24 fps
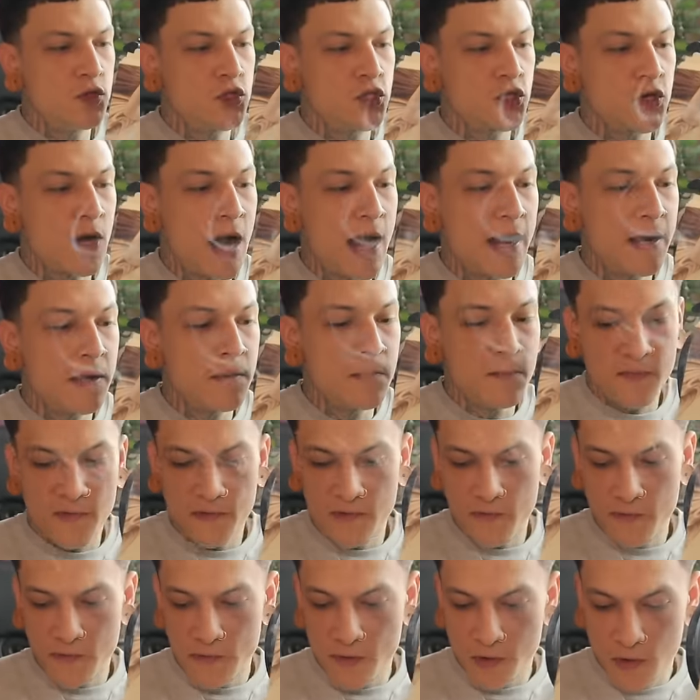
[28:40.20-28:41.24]

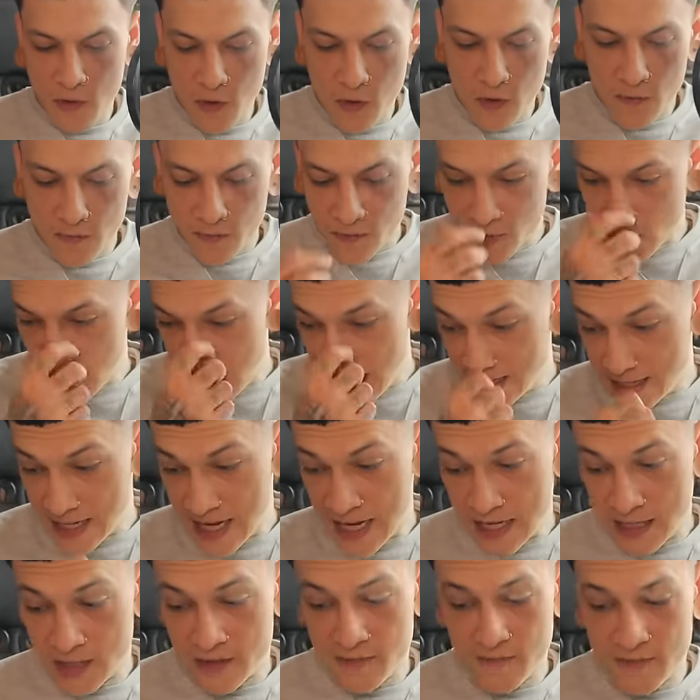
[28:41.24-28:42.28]
triumph over a
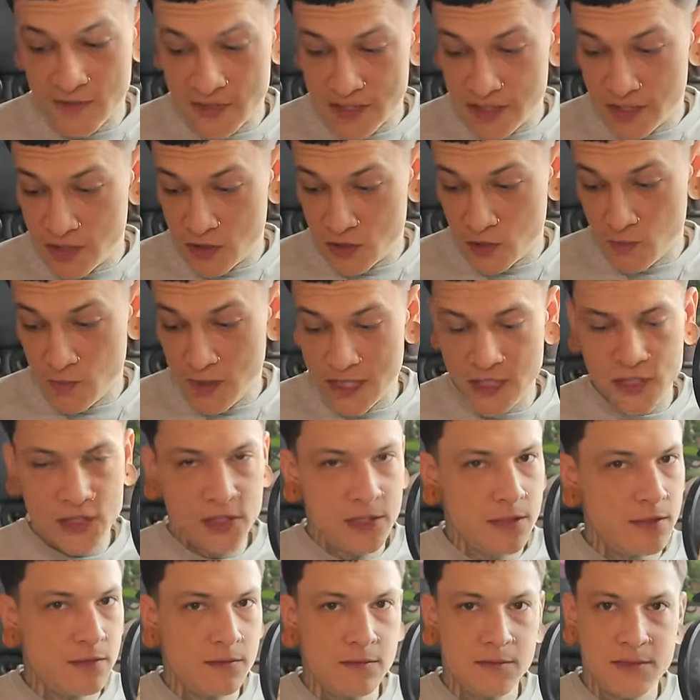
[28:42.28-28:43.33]
negative
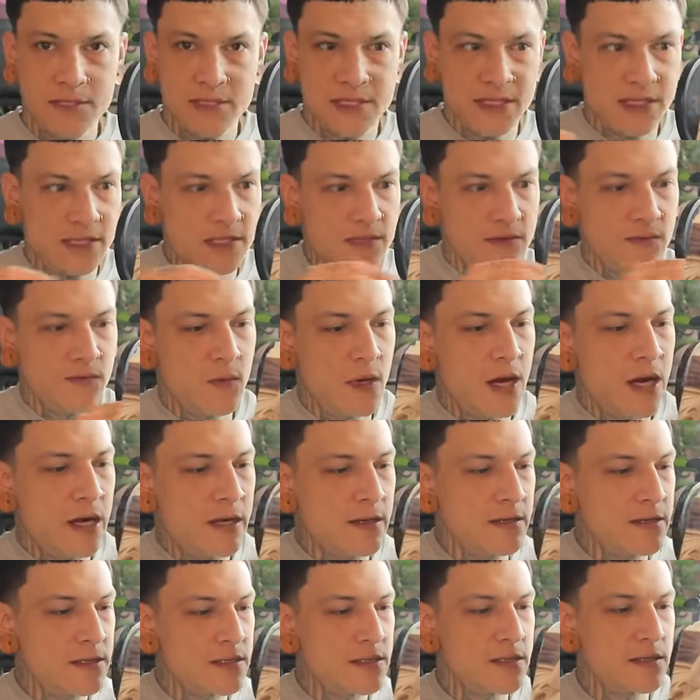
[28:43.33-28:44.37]
situation. Six of
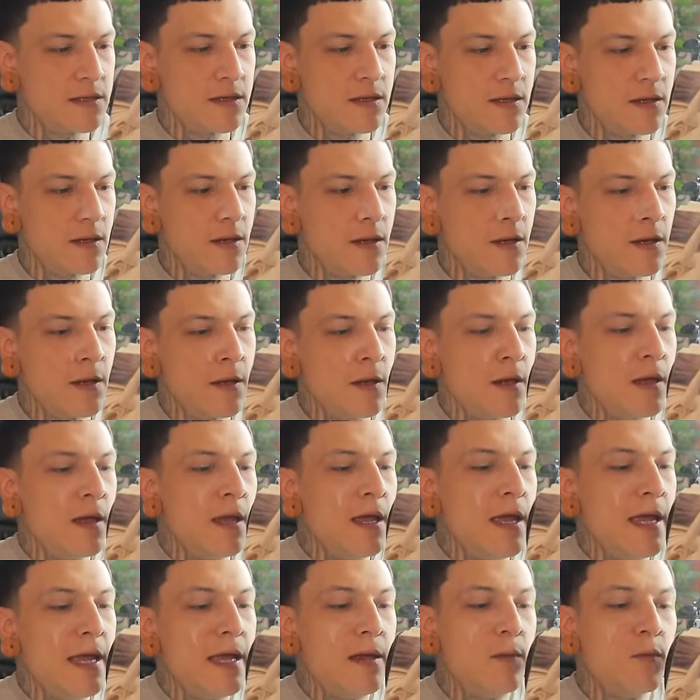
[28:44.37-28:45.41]
Wands.
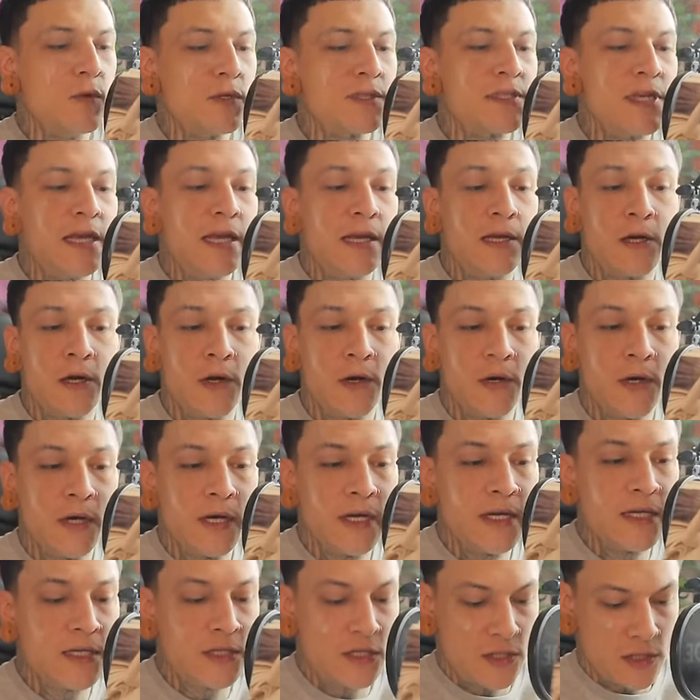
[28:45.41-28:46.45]
It will take
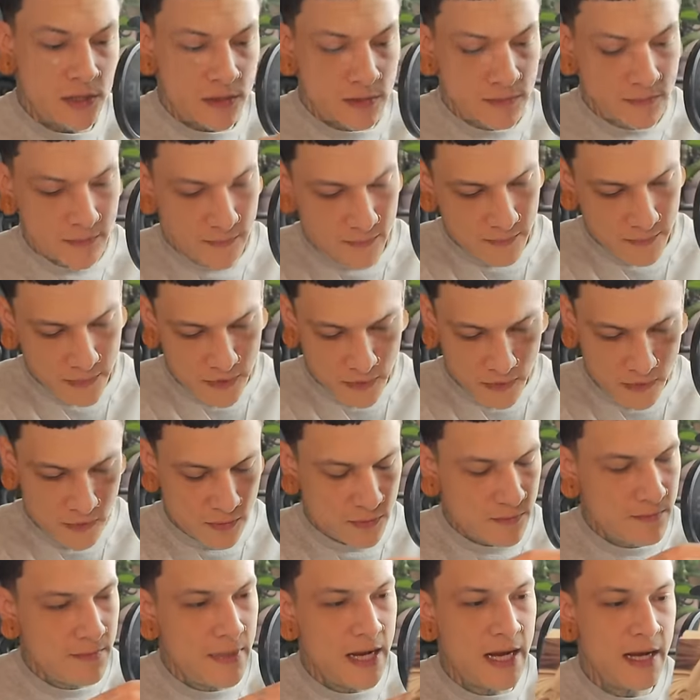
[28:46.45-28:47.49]
courage.
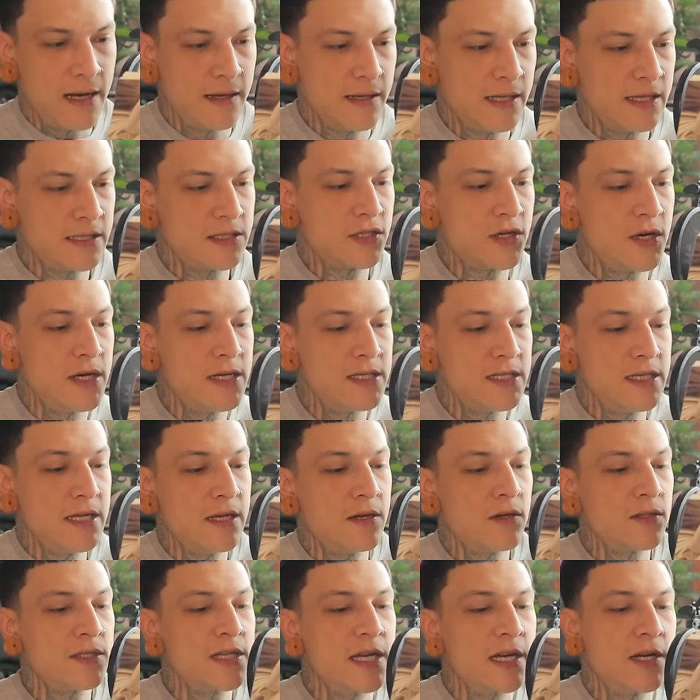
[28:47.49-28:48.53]
Man, that's crazy.
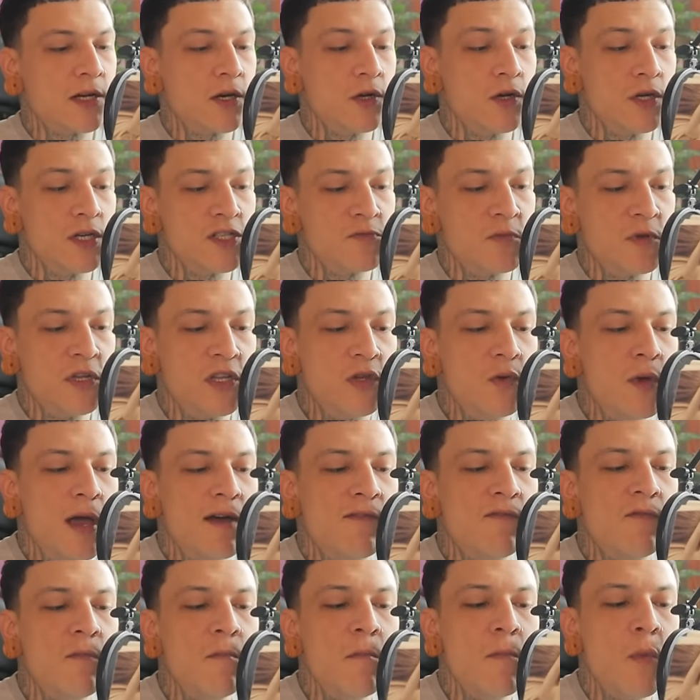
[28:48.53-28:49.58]
It'll take courage, but you
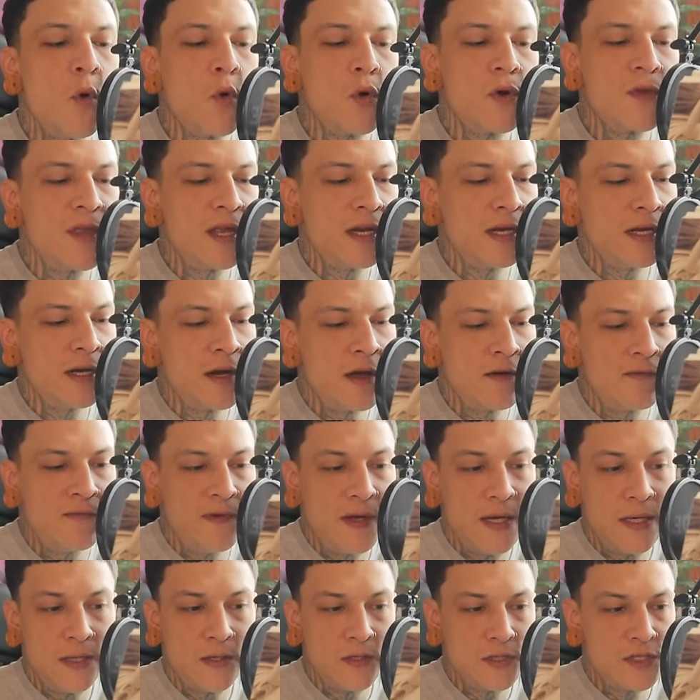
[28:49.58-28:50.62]
have more than enough
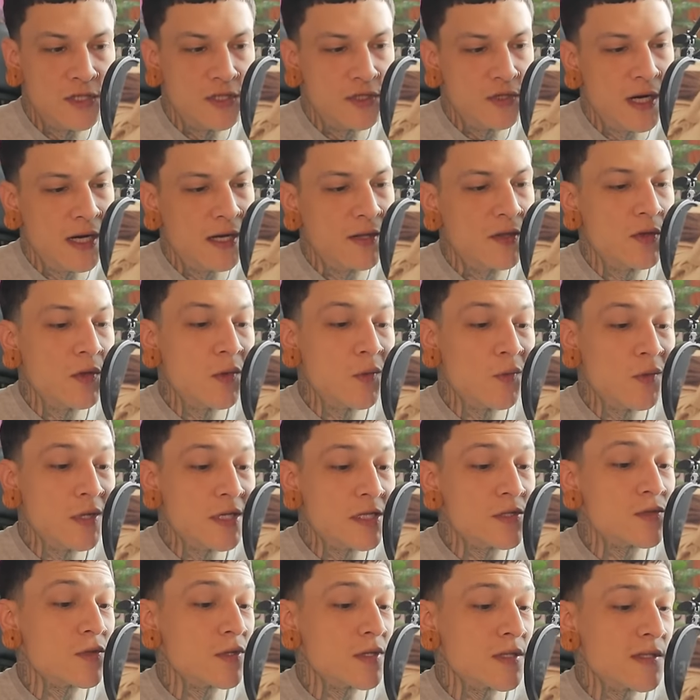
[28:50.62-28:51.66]
inner strength,
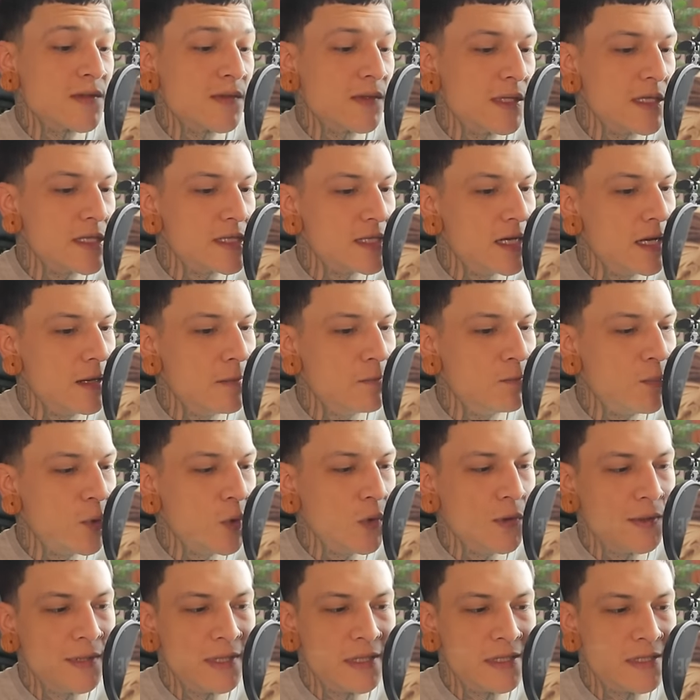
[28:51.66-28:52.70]
resourcefulness, and
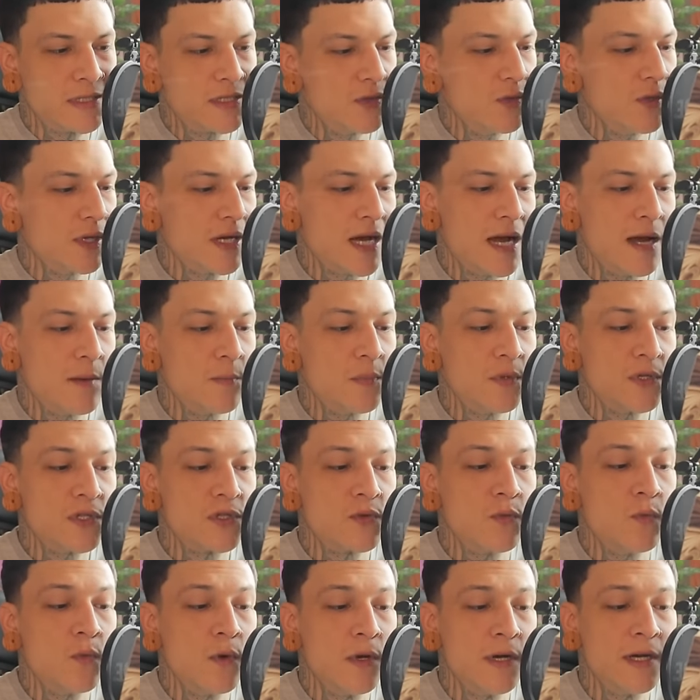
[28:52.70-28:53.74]
boldness to accomplish
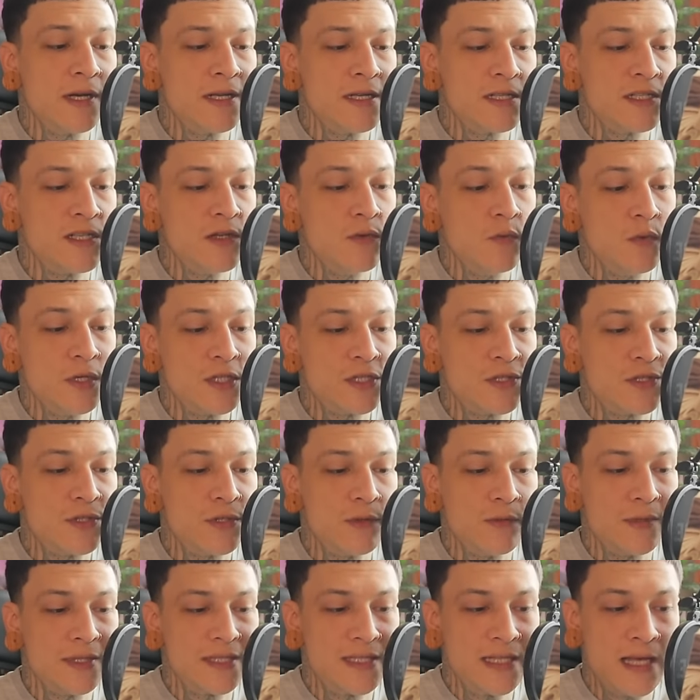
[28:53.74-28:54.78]
what it is you wish to
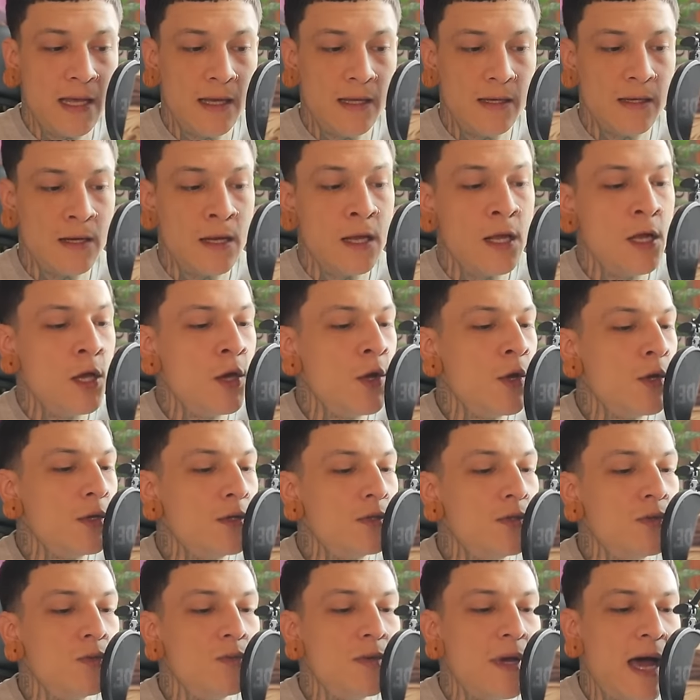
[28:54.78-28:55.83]
attain.
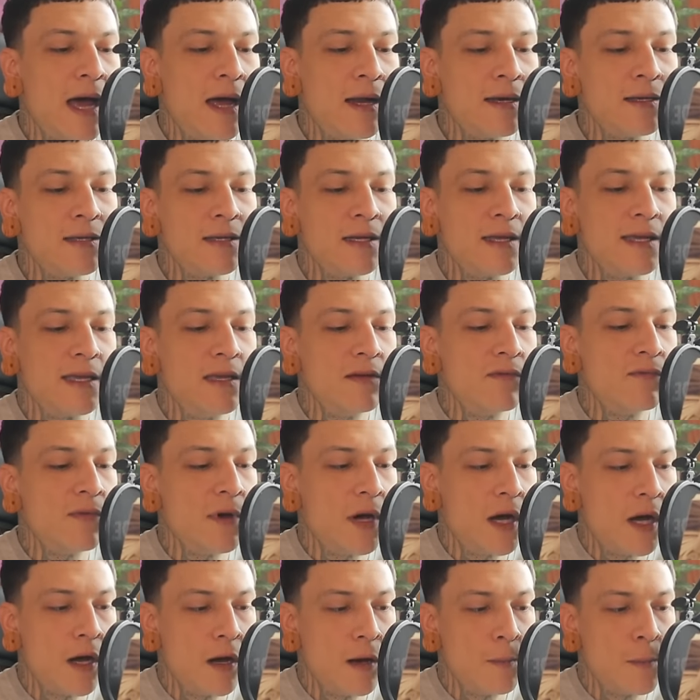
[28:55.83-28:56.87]
Do not give
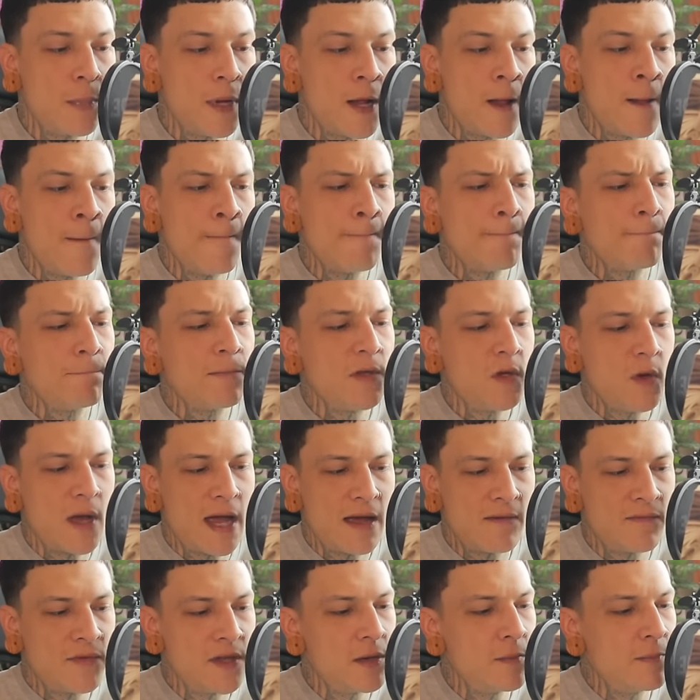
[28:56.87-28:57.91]
up. You
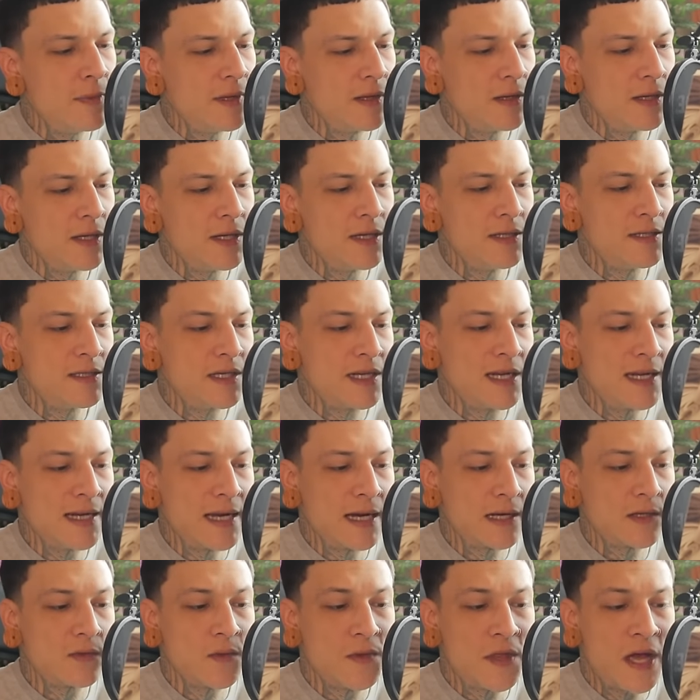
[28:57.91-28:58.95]
have the ability to
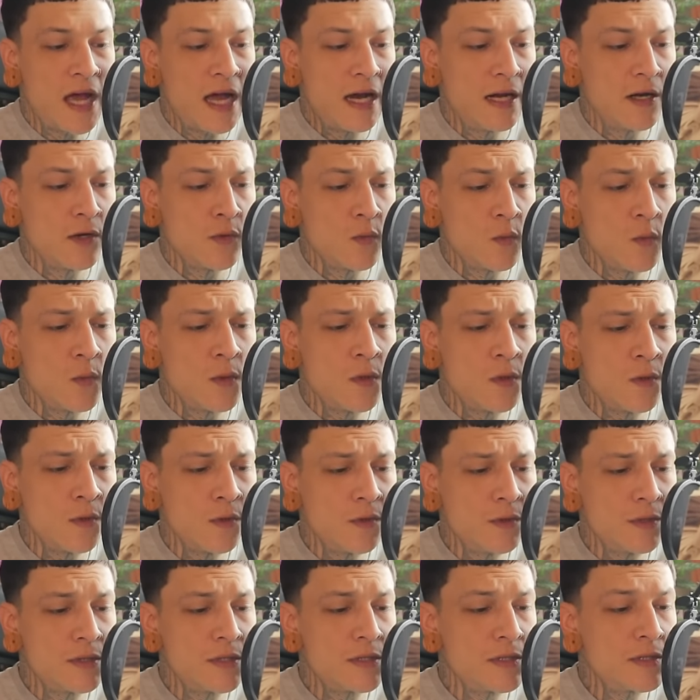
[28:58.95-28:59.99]
connect with higher
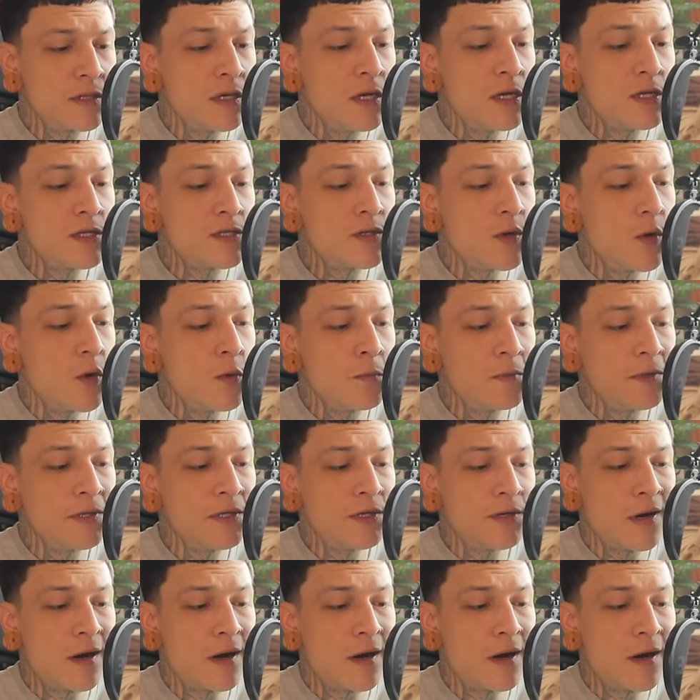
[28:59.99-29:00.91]
worlds, so open your